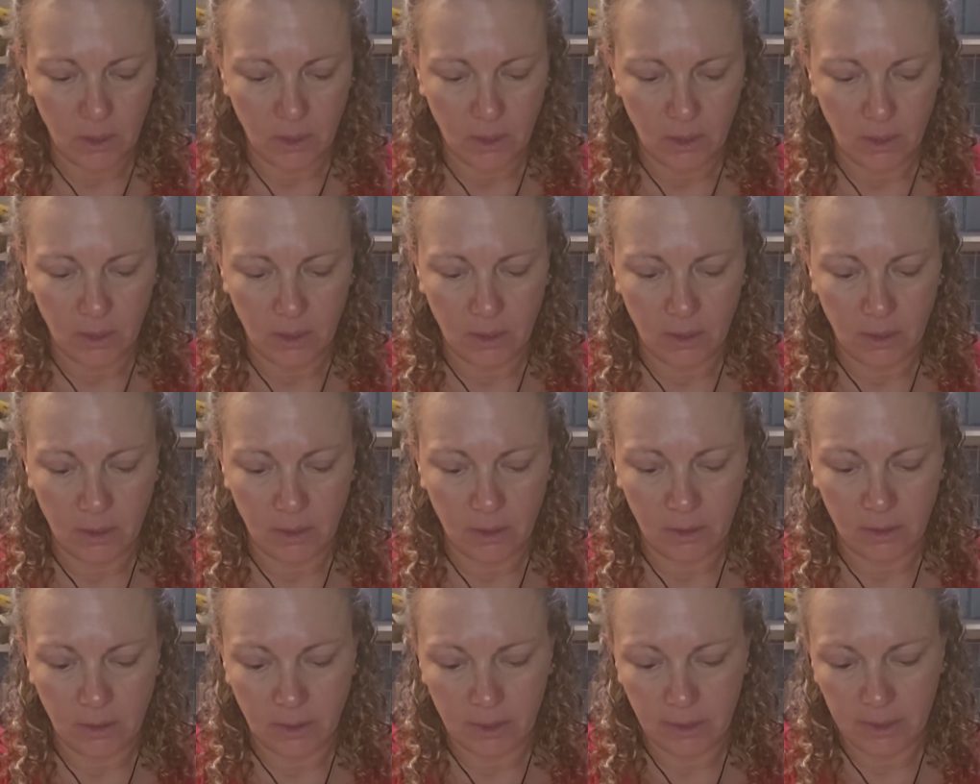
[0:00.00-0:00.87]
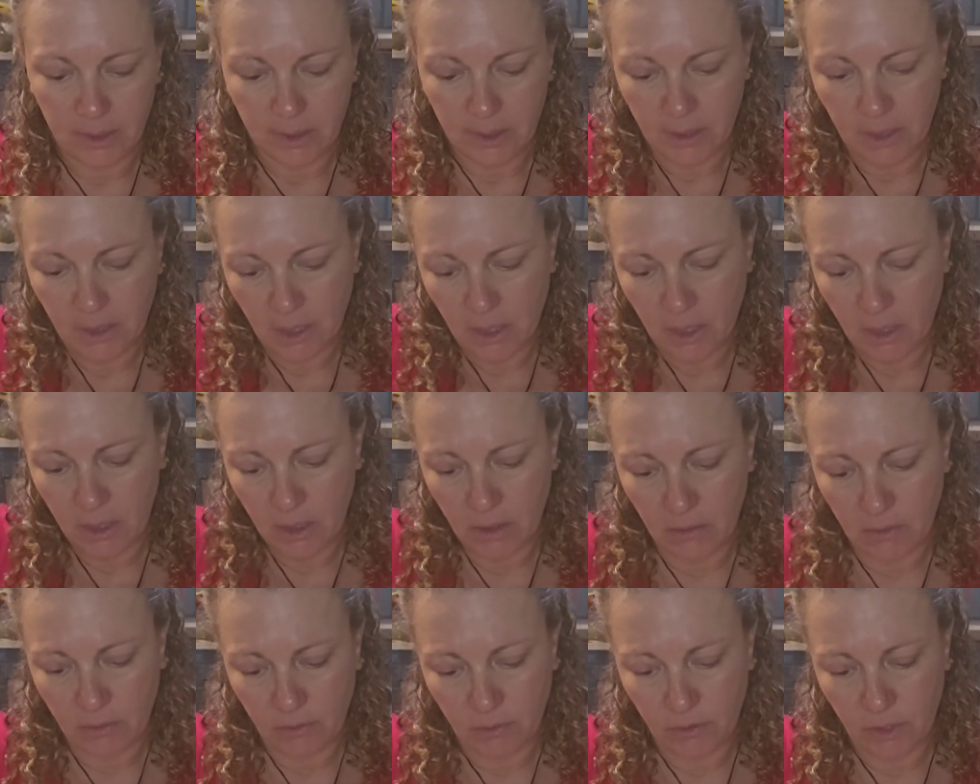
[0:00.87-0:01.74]
And let's see
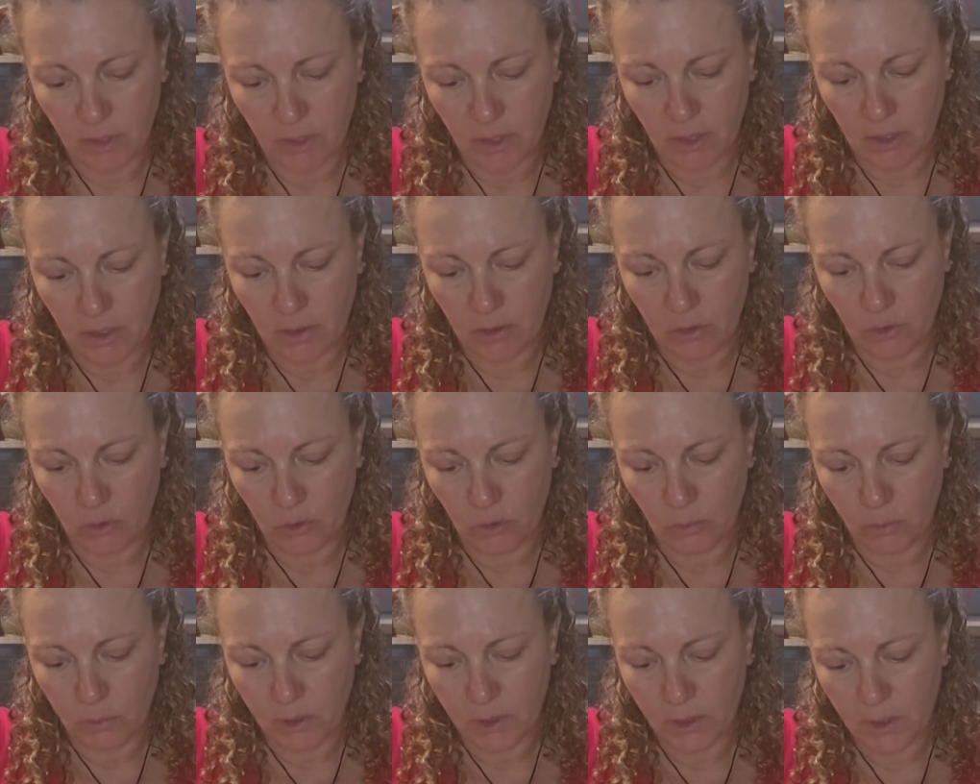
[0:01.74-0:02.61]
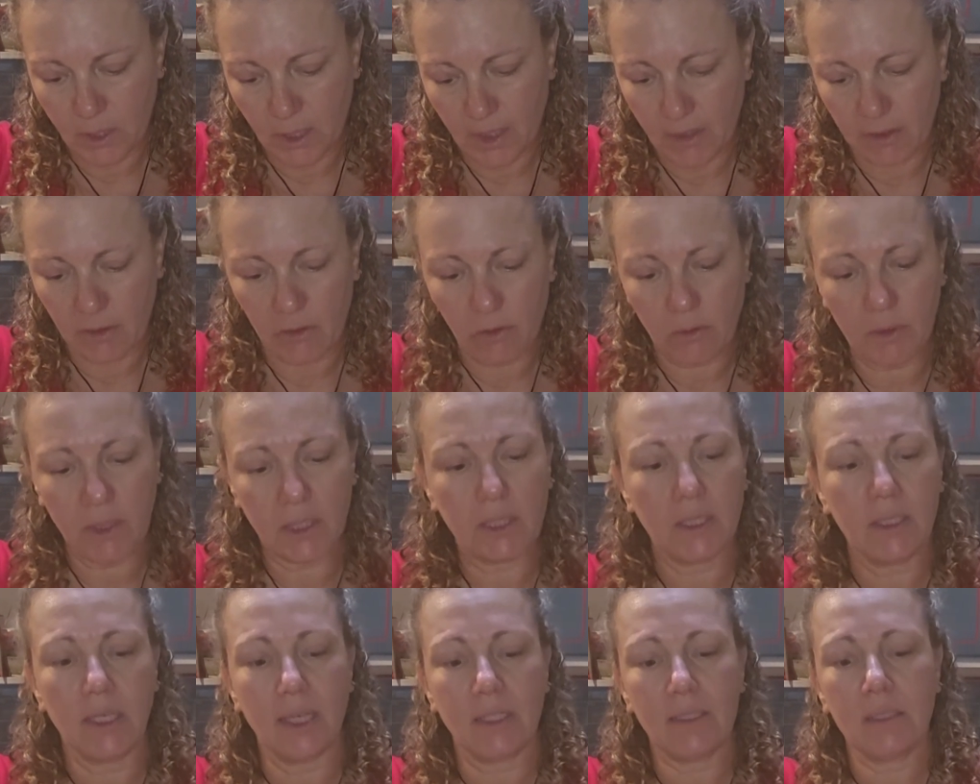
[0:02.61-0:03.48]
if the tube is
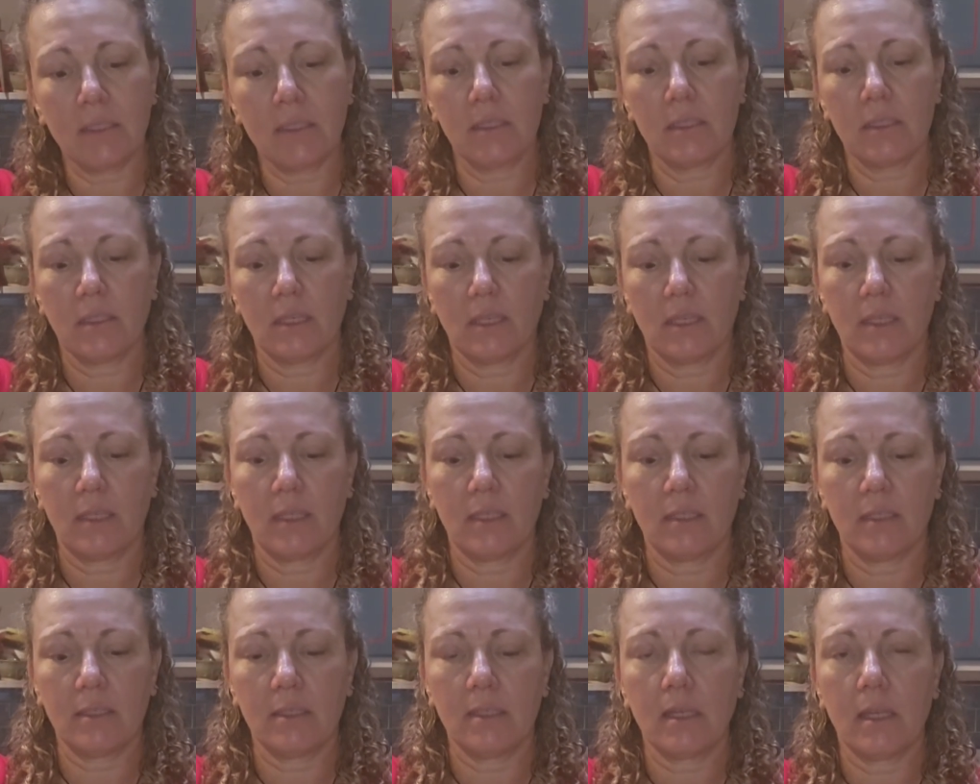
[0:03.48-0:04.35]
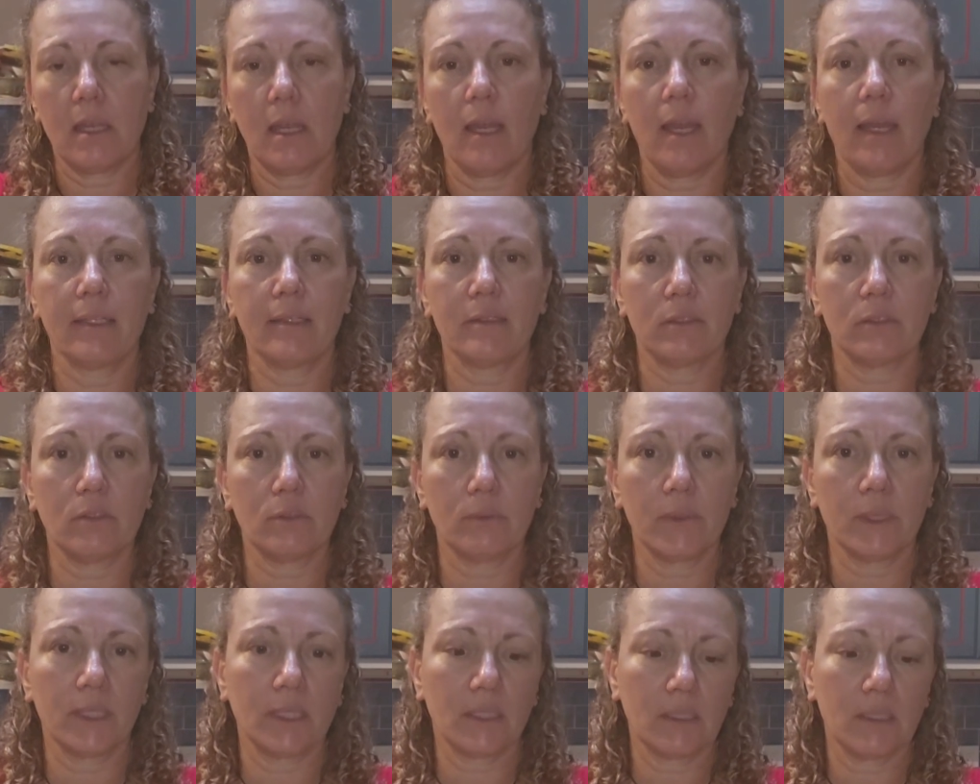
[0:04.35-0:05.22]
entering. Yes, and it's
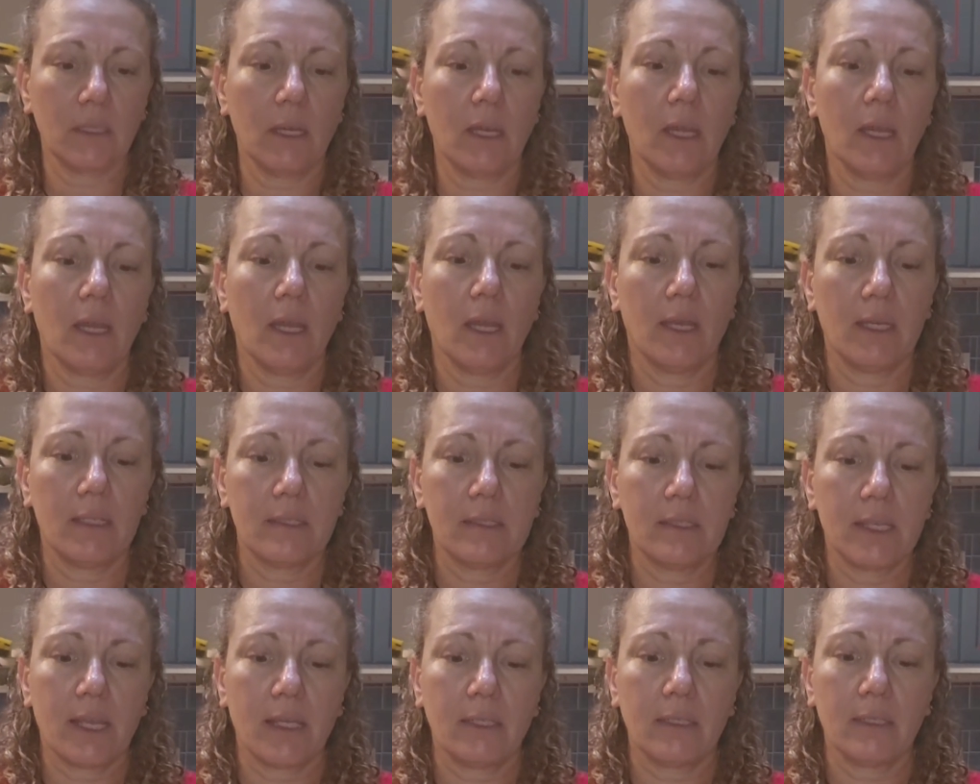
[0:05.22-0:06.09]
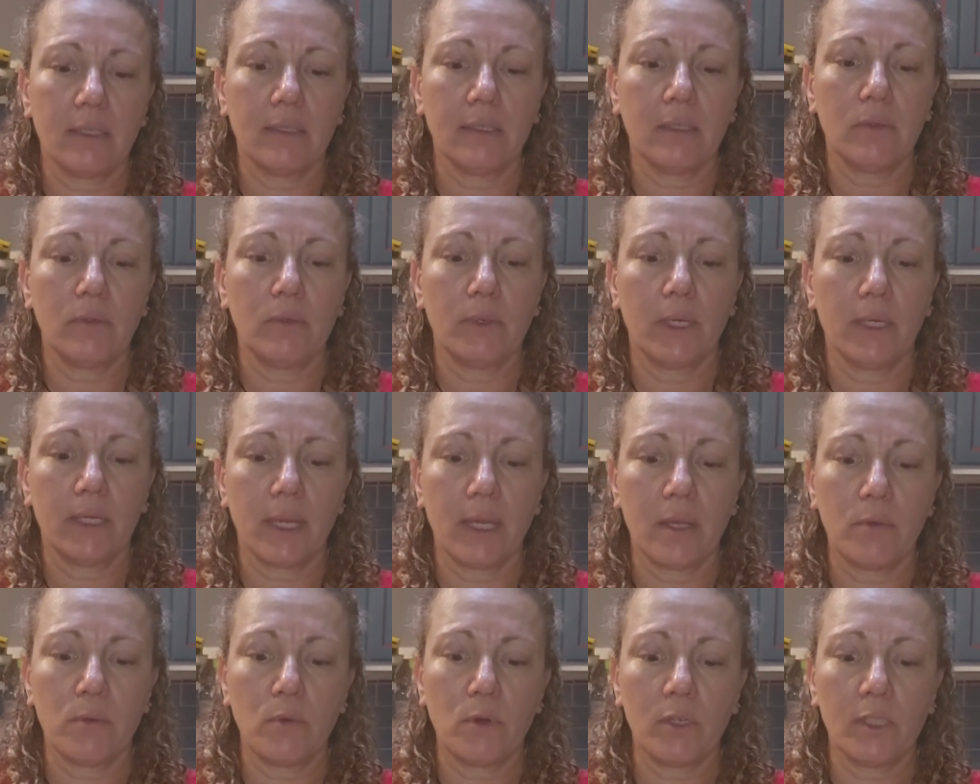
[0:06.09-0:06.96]
entering exactly the way
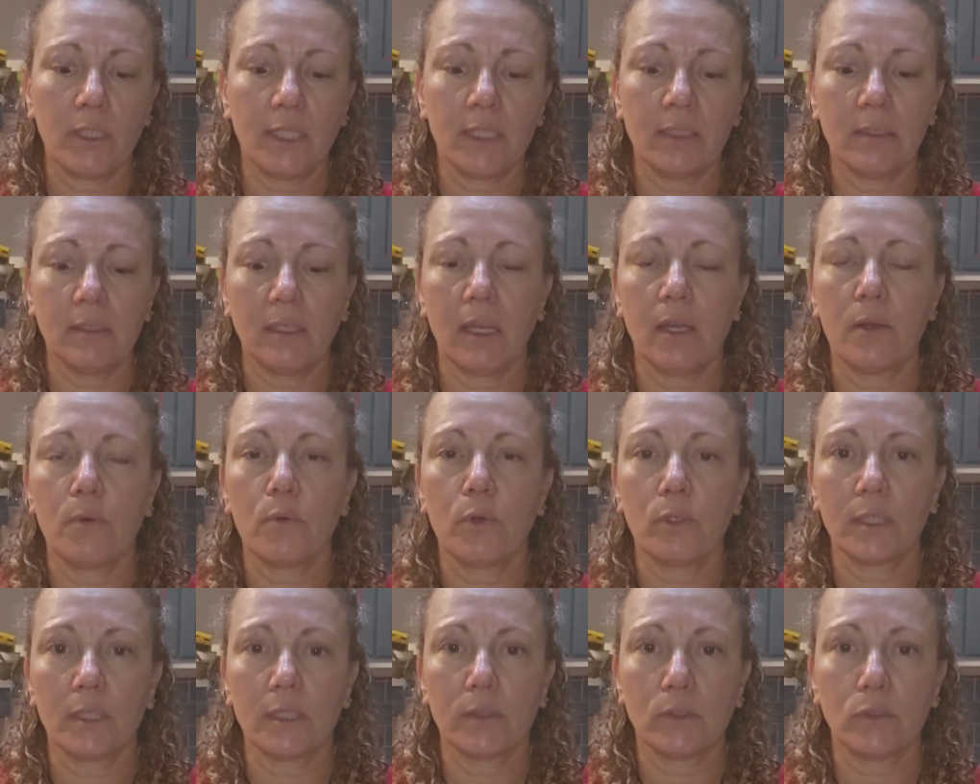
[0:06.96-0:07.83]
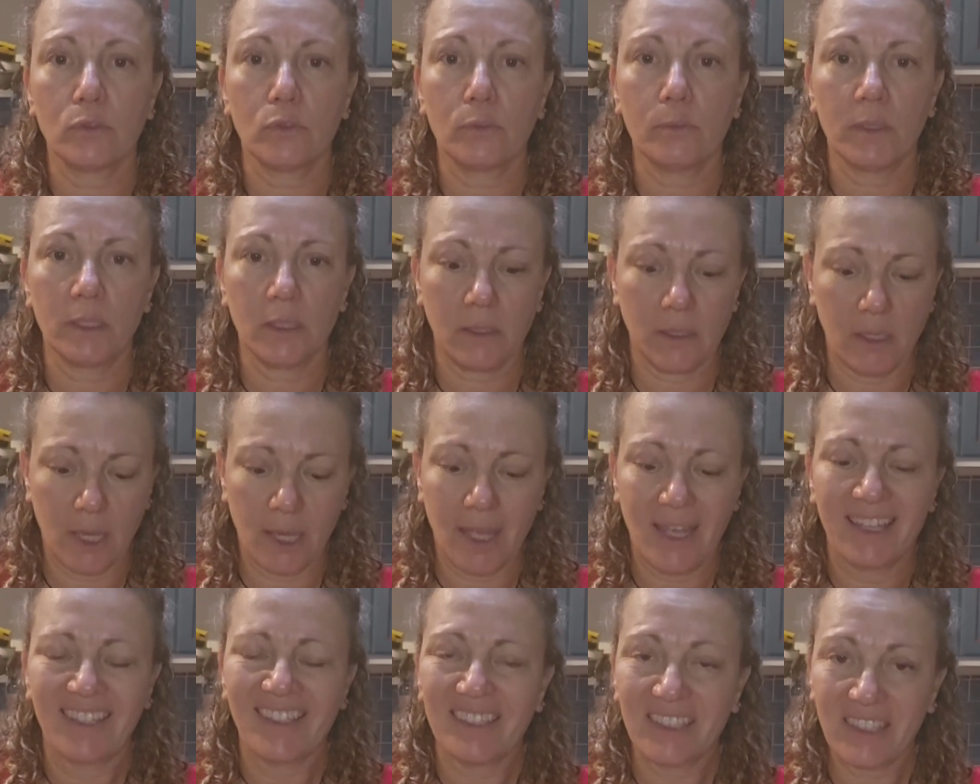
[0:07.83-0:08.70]
I want it. I want it to be
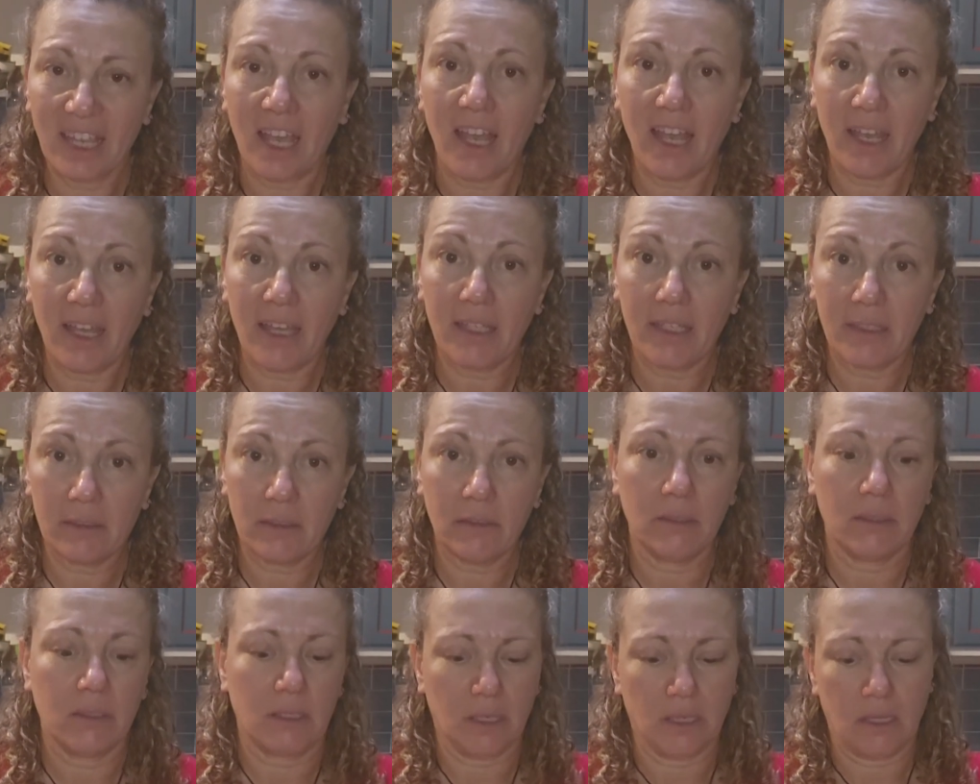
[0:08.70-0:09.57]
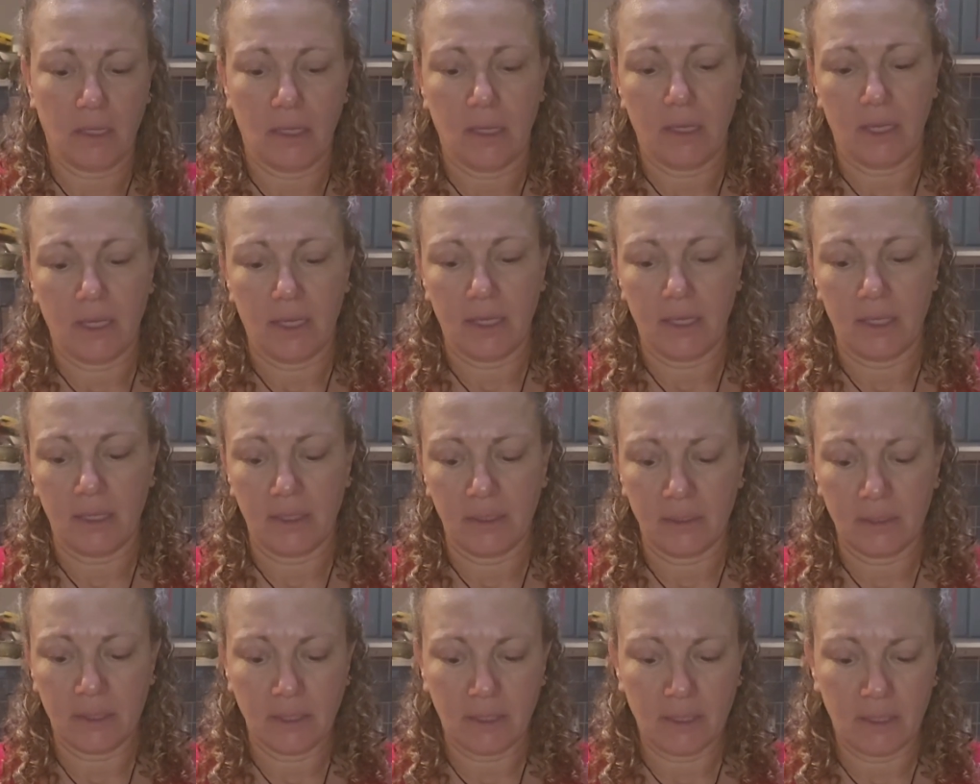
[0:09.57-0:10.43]
tight,
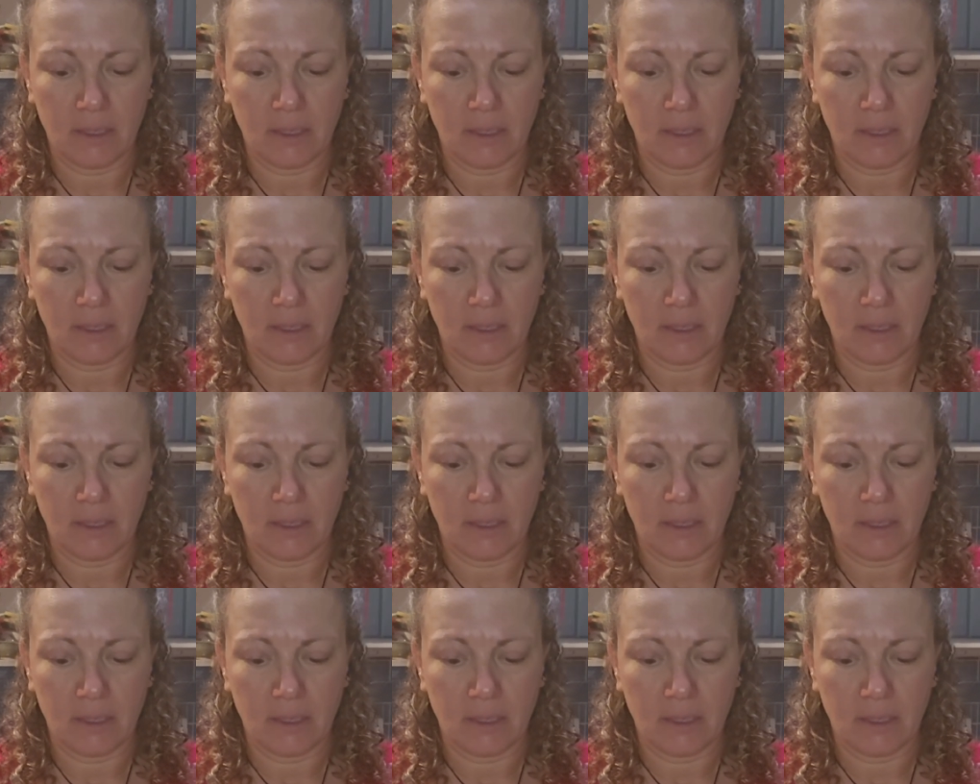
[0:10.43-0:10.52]
and